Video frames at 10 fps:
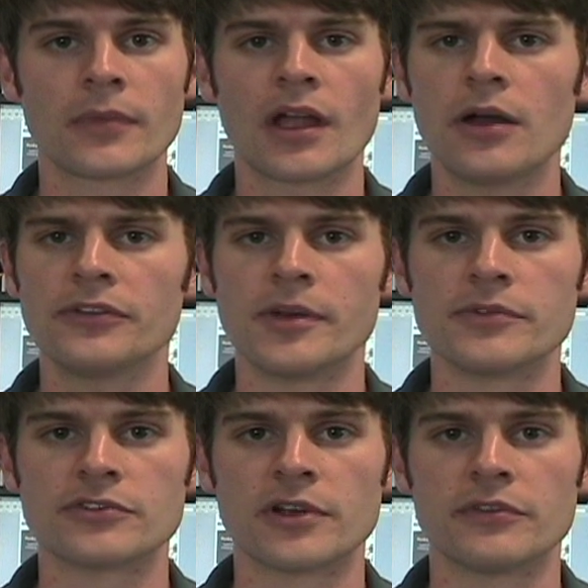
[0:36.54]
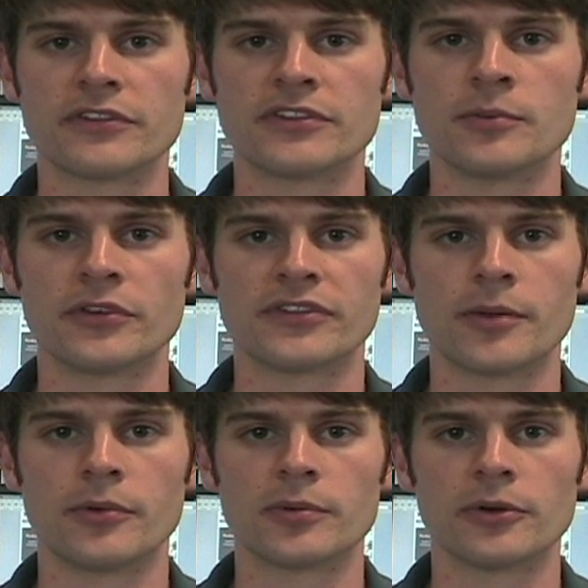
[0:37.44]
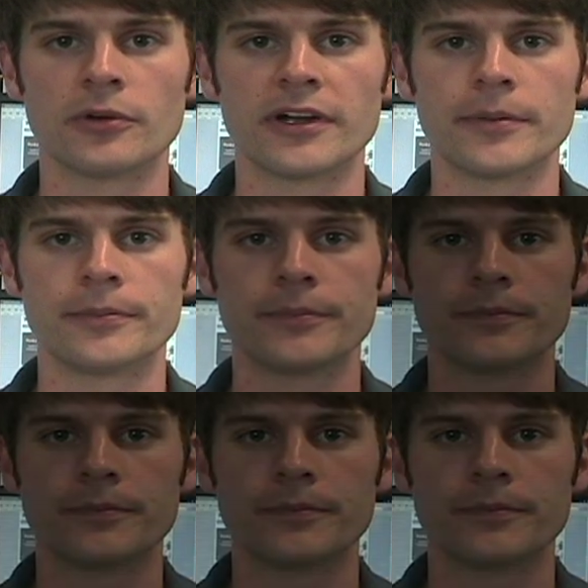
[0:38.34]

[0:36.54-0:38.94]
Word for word: I'll demonstrate with a simple sample program.